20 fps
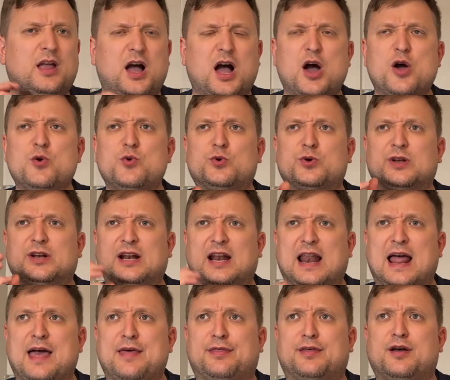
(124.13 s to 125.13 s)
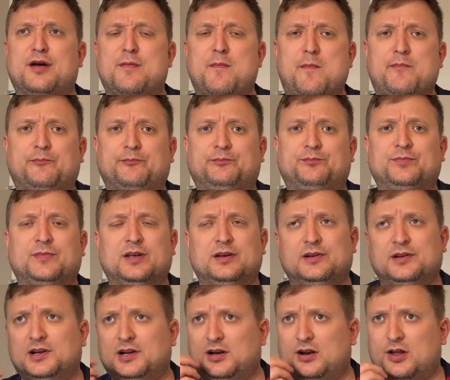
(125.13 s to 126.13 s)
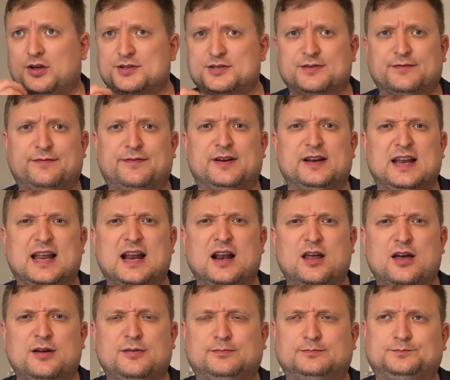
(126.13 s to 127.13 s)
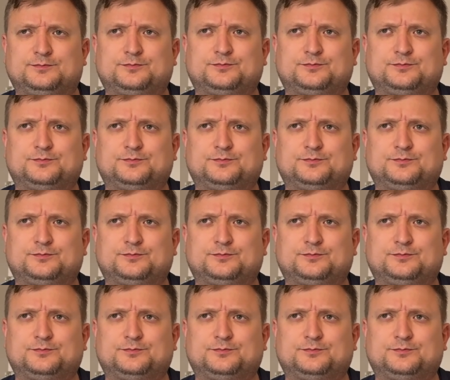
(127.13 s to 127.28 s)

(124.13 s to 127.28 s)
oak and leather, lots of vanilla,